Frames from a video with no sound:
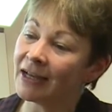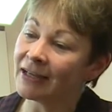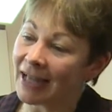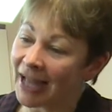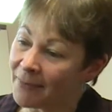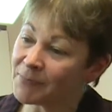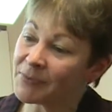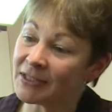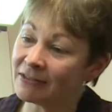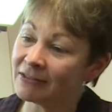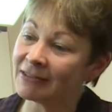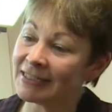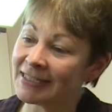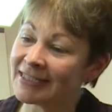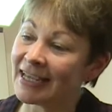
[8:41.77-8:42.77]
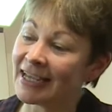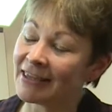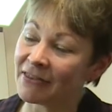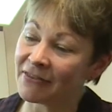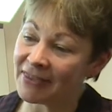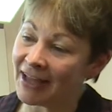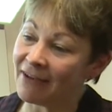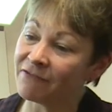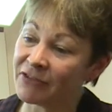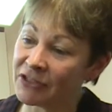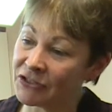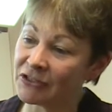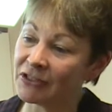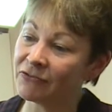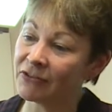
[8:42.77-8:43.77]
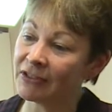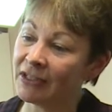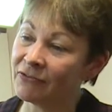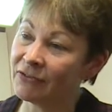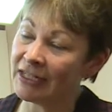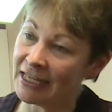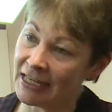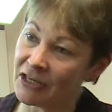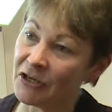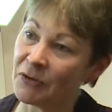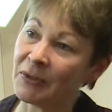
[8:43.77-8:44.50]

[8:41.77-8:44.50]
absolutely say that vision of an EU,